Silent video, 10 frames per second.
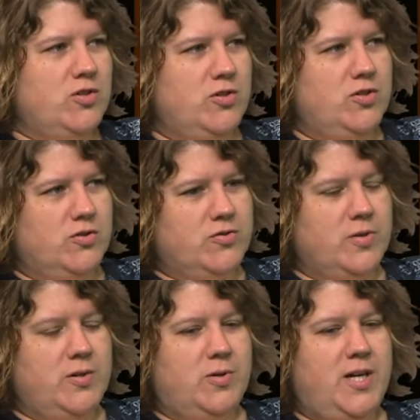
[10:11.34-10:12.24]
the jokes the
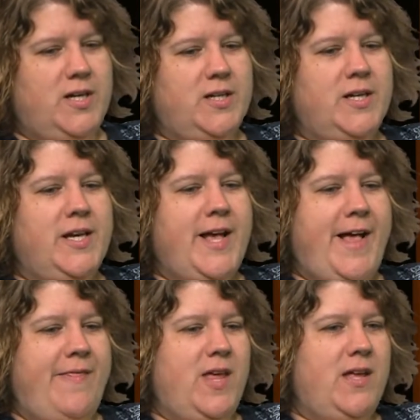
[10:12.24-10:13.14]
right way,
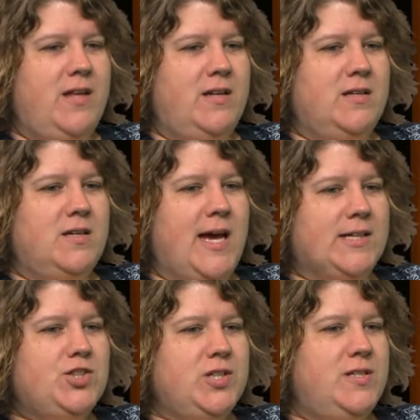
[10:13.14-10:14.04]
and then
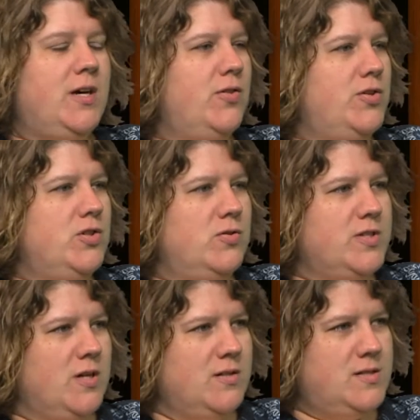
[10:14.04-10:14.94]
actually tell the
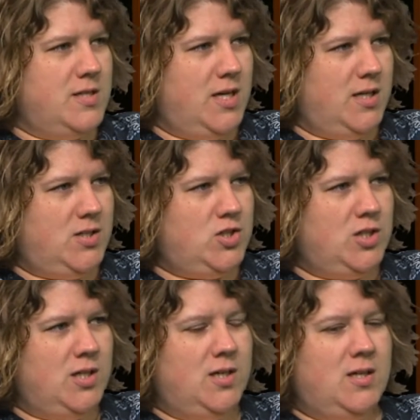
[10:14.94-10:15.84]
jokes on stage.
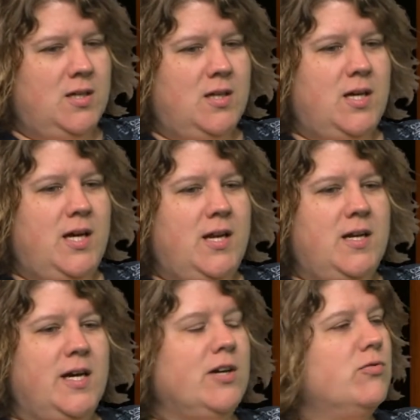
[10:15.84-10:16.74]
And
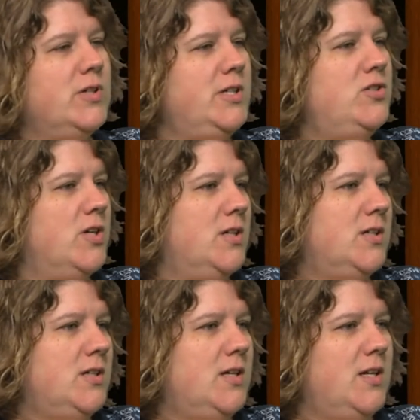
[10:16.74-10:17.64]
I got really
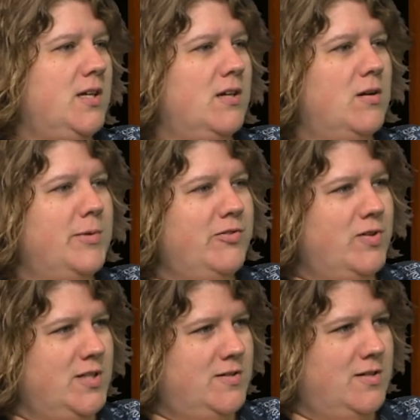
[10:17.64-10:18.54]
drunk, and I got all my
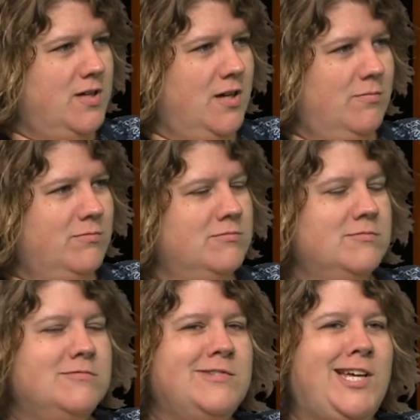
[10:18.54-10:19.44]
friends to come,
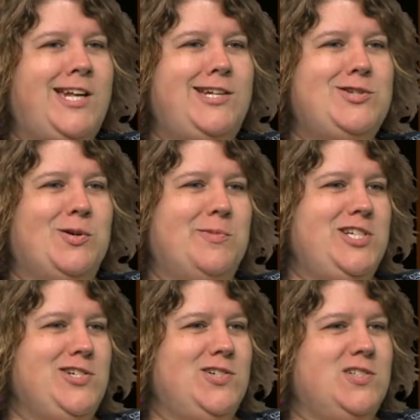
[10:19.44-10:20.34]
and I told my
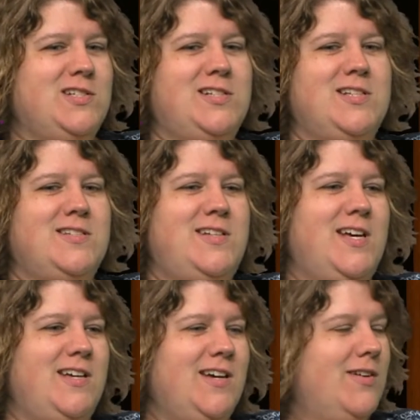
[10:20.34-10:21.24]
jokes, and to this
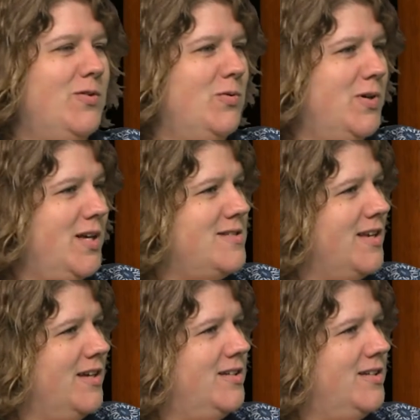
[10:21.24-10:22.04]
day, I don't know what I said.